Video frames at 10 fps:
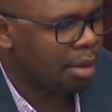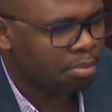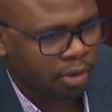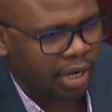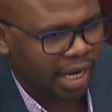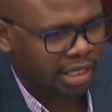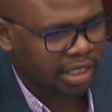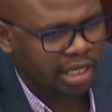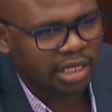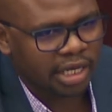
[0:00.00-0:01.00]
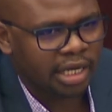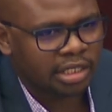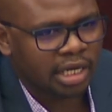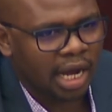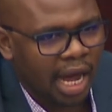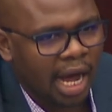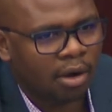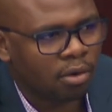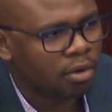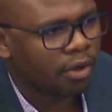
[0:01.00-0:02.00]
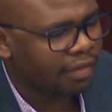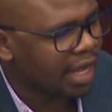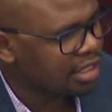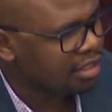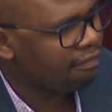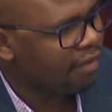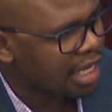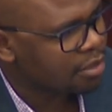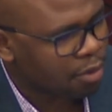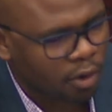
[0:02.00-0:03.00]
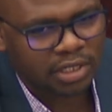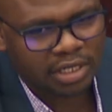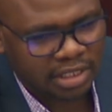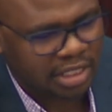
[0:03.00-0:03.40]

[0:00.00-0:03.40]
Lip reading: a booklet indicating how that device processed